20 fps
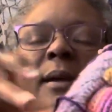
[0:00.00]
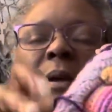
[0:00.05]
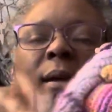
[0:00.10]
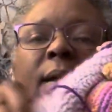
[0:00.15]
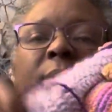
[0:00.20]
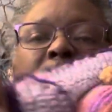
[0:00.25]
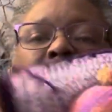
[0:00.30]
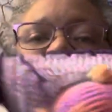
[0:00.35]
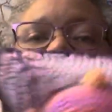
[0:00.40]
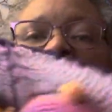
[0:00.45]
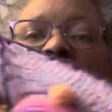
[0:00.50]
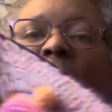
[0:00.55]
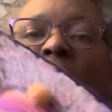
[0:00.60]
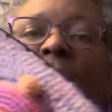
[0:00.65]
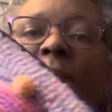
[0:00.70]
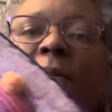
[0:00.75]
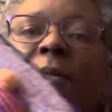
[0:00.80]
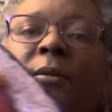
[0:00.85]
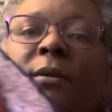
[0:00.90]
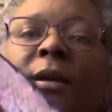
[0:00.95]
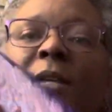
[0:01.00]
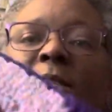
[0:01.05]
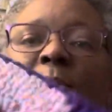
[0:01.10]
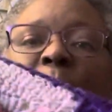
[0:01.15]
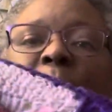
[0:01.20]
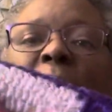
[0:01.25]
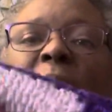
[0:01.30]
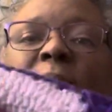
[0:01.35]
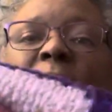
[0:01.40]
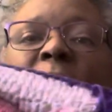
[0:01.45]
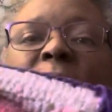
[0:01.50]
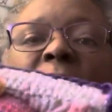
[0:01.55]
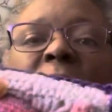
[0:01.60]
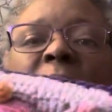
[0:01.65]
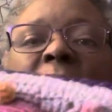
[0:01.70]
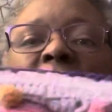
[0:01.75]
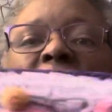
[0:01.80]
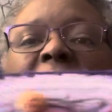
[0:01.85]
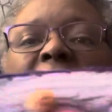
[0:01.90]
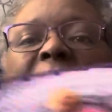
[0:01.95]
and as best as I
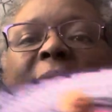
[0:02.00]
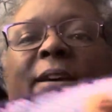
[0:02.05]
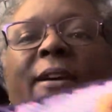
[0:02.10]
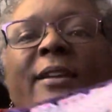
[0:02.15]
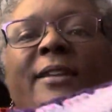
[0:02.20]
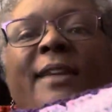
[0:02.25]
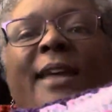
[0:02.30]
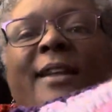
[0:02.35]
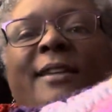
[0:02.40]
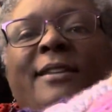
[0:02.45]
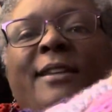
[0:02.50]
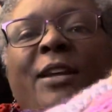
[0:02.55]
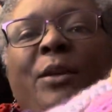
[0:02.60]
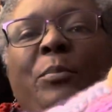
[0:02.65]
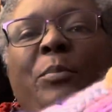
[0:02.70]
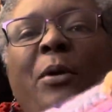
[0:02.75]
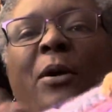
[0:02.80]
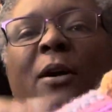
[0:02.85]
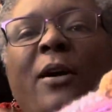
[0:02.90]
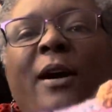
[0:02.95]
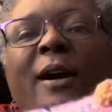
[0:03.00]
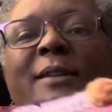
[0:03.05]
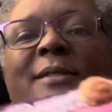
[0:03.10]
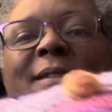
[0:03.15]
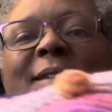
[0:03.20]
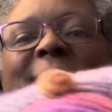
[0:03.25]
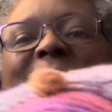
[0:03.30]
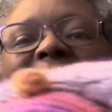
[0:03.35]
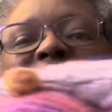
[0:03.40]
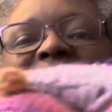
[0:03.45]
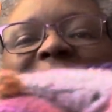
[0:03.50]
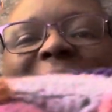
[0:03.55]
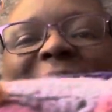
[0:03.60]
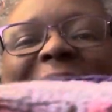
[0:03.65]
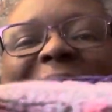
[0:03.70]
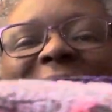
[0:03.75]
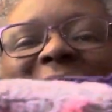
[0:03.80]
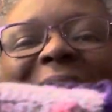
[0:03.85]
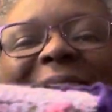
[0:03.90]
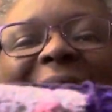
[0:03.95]
can. Look at that teapot.
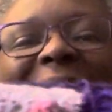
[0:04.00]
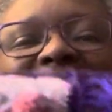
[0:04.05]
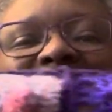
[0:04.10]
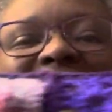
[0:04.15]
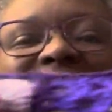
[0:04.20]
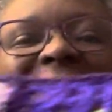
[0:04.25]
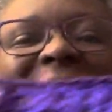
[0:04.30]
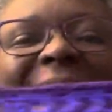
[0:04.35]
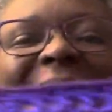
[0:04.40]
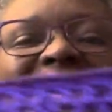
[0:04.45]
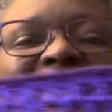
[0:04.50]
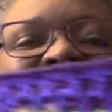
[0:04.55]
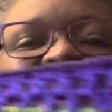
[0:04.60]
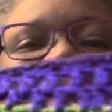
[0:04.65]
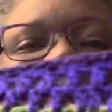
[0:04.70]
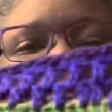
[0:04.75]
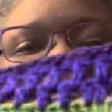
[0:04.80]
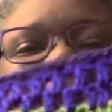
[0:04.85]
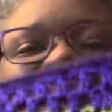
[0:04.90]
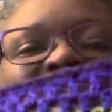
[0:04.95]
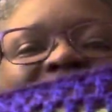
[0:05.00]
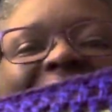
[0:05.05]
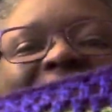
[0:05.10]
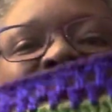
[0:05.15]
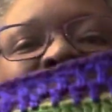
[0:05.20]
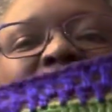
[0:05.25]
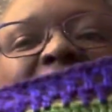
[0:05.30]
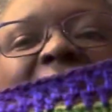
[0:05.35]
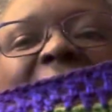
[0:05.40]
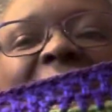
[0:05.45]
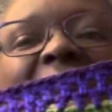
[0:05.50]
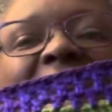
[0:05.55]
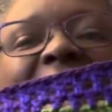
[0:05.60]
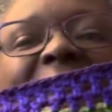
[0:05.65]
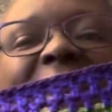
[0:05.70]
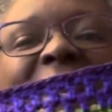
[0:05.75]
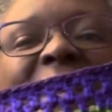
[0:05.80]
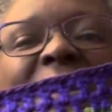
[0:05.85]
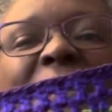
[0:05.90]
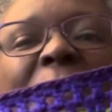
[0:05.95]
And to get my
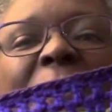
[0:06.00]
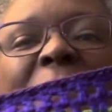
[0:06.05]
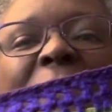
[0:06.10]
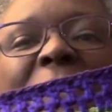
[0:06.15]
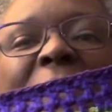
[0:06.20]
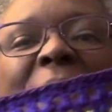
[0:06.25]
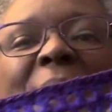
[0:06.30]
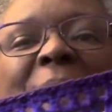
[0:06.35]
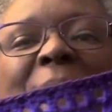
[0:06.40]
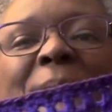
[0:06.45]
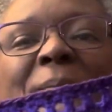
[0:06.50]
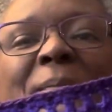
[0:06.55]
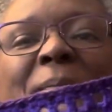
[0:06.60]
Canada one.